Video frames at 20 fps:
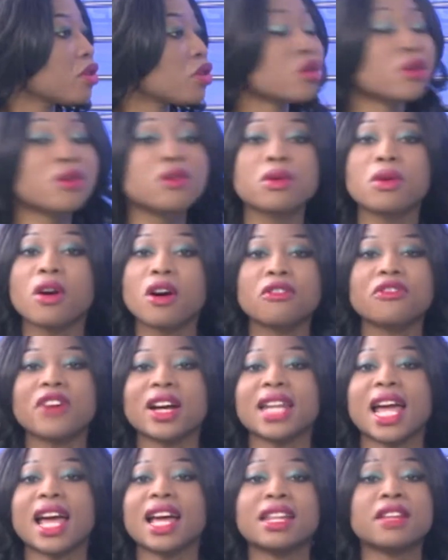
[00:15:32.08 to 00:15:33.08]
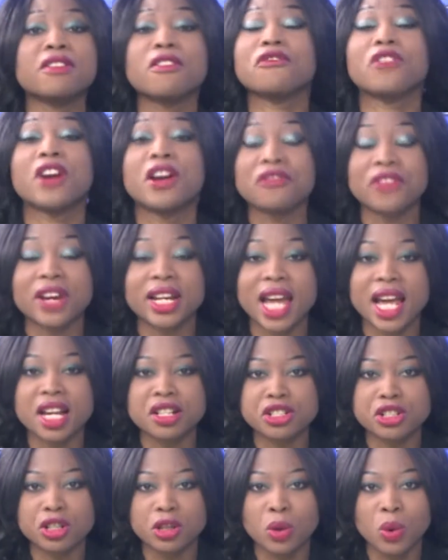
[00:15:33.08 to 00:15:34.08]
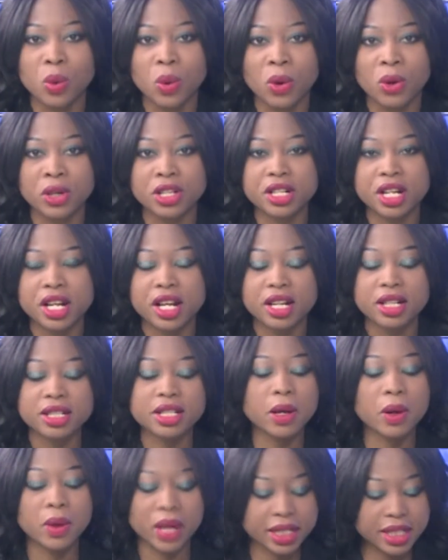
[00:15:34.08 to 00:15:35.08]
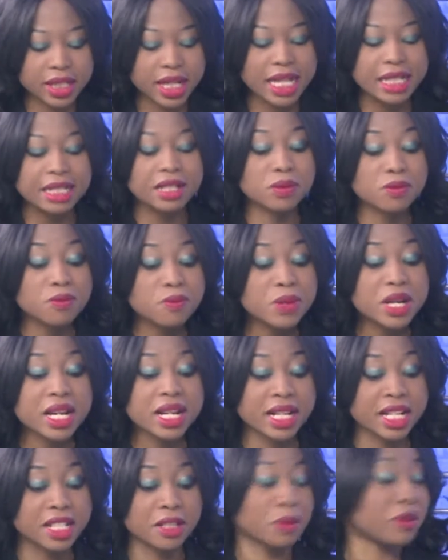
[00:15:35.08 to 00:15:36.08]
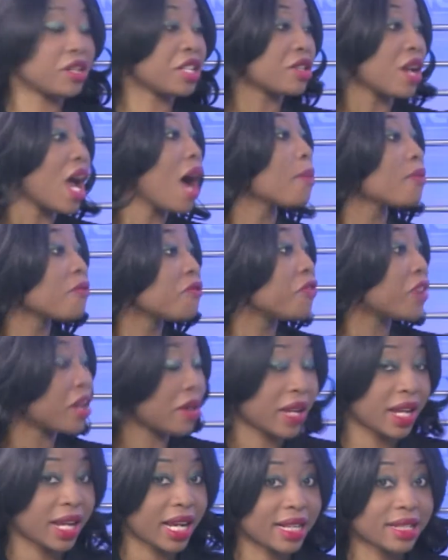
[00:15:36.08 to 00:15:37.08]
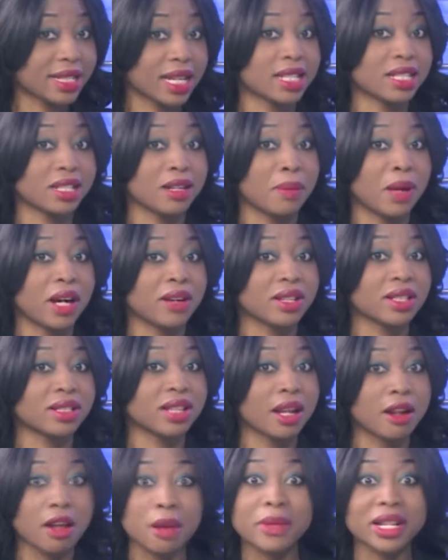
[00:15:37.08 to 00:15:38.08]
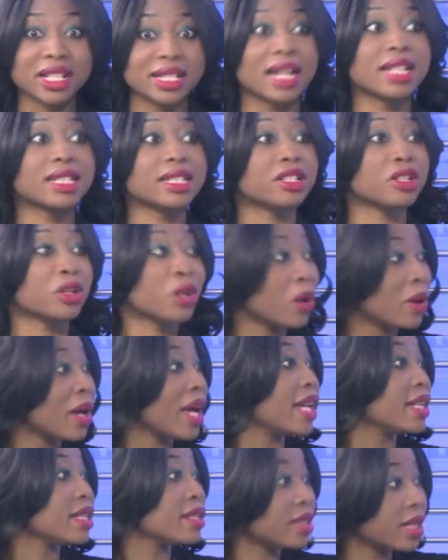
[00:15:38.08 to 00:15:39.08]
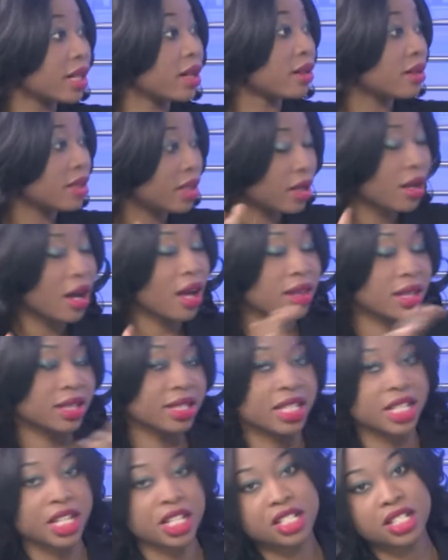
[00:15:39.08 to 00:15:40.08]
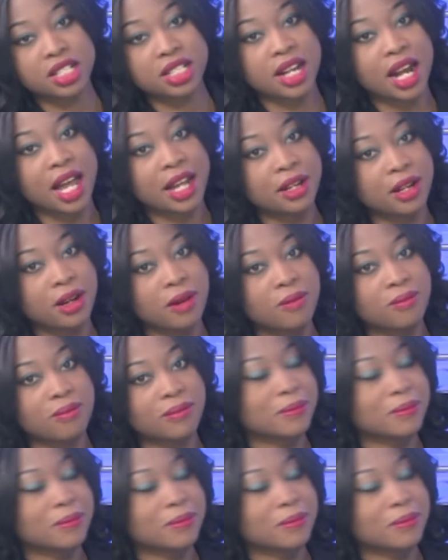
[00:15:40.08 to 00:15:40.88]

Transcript: through a financial award. So it's really inspirational. I'm very excited about this, and I'm excited to go ahead and tell other teenagers that I know.